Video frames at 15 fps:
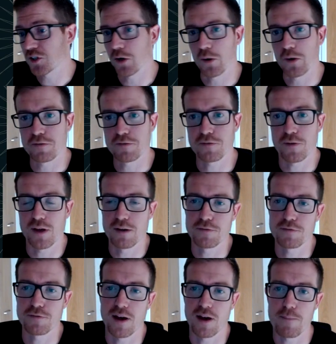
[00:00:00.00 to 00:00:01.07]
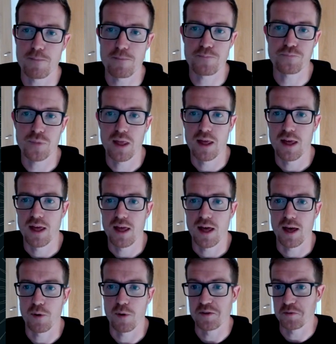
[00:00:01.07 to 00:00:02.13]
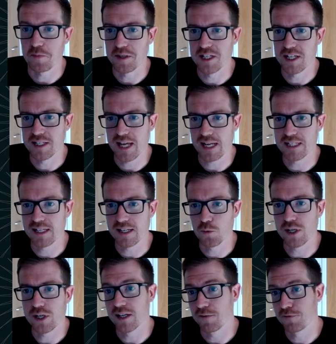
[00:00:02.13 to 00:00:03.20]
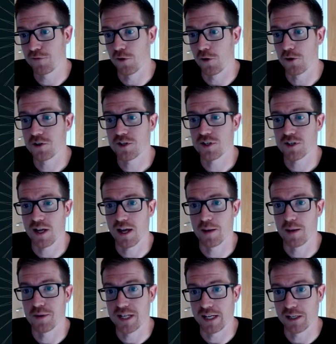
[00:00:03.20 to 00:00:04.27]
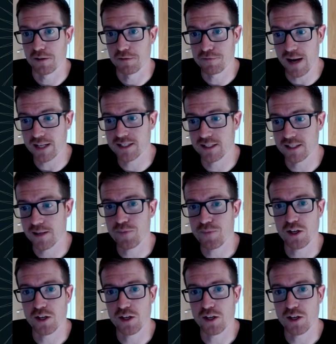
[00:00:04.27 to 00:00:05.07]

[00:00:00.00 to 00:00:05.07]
So if a problem's been detected, we can enforce a particular factor.